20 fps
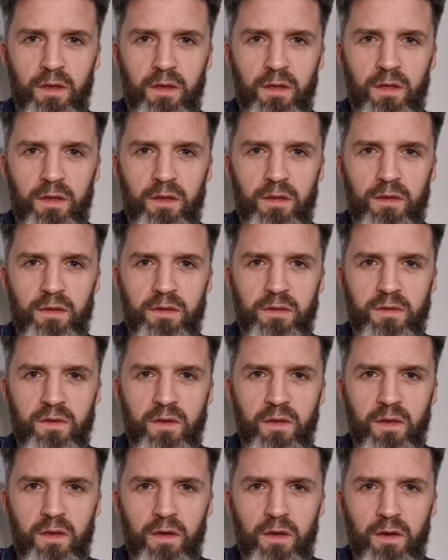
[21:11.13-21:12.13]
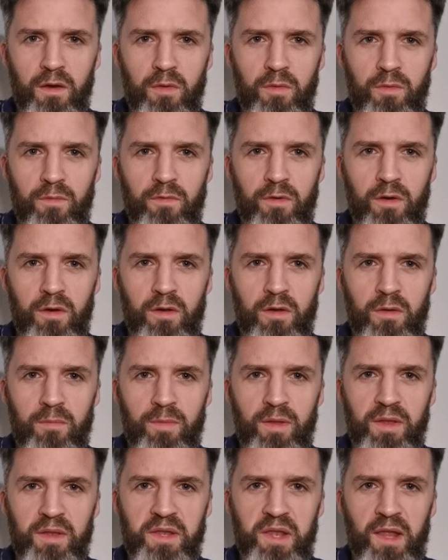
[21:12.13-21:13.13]
And we've got a
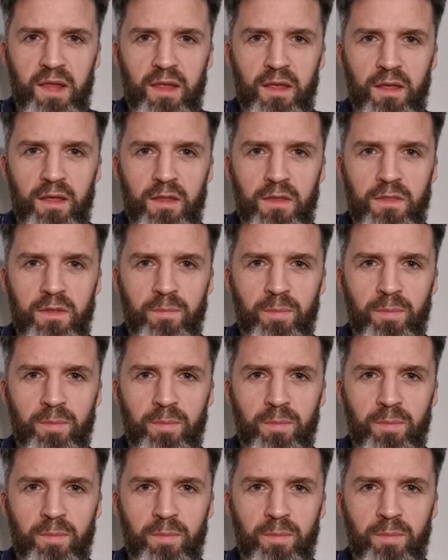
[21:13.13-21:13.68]
comment saying